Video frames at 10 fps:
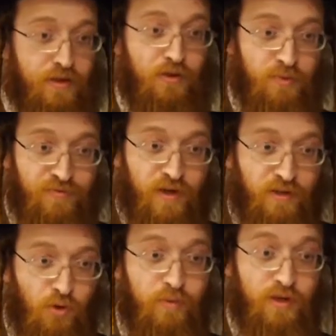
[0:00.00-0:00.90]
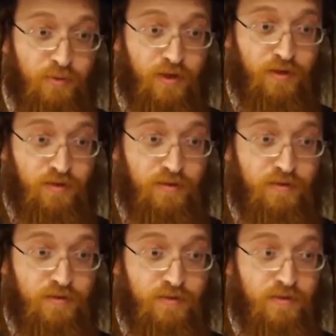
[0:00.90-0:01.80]
I think you'll be fine. Call me in a week.
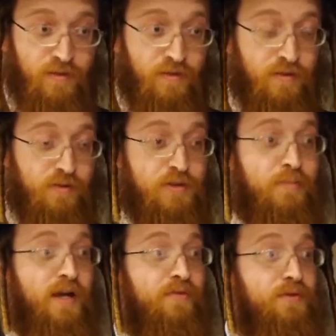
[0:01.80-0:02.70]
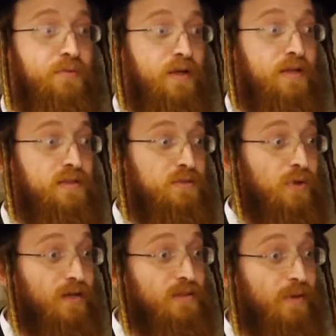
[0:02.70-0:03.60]
Calls him back after a week and he says,
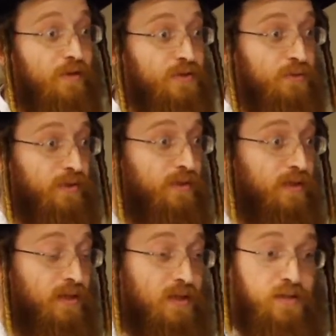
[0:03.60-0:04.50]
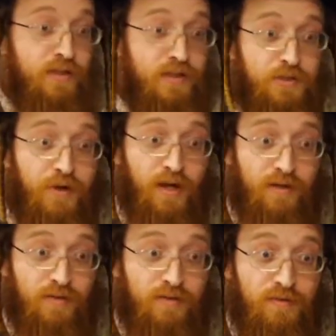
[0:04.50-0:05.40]
no, how's your marriage doing? He said, it's
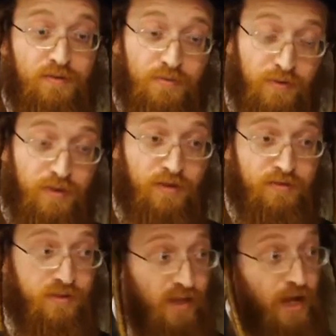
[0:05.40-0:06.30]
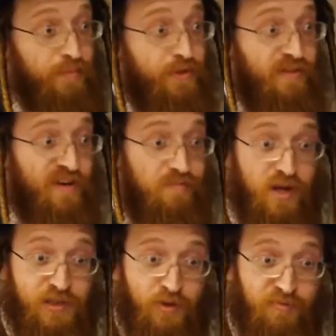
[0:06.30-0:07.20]
great. Really? He said, yeah, I'm 35
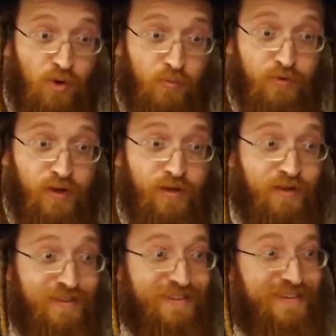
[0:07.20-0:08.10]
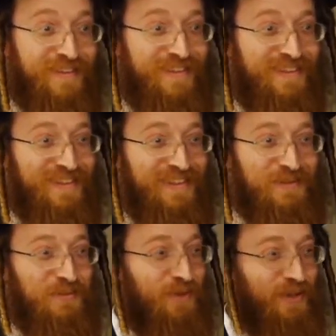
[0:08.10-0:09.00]
miles away from home already. He
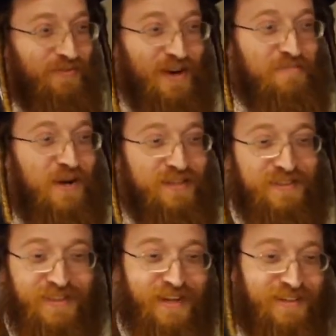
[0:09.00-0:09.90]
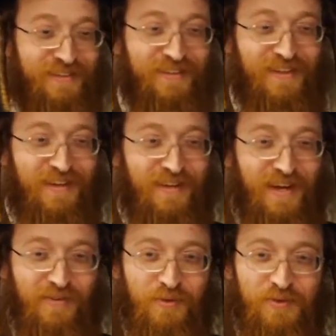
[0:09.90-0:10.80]
was running 5 miles a day and
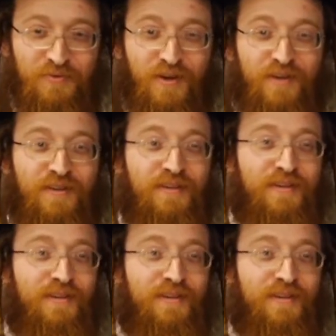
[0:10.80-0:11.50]
everything was fine.